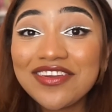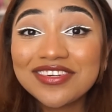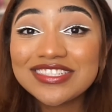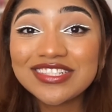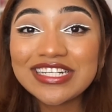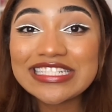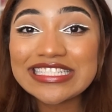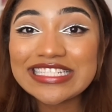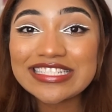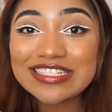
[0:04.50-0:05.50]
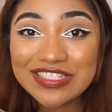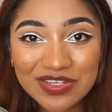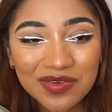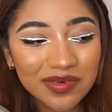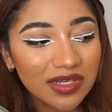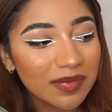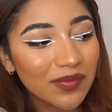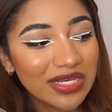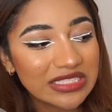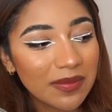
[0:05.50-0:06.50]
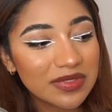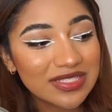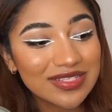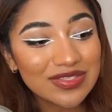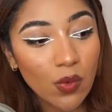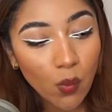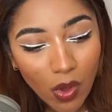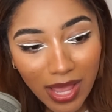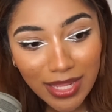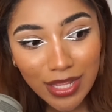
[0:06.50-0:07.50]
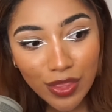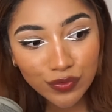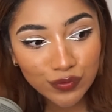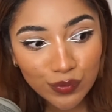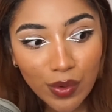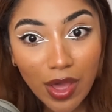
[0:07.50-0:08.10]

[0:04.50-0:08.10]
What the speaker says: we're starting season two. We're gonna be watching episodes 1 through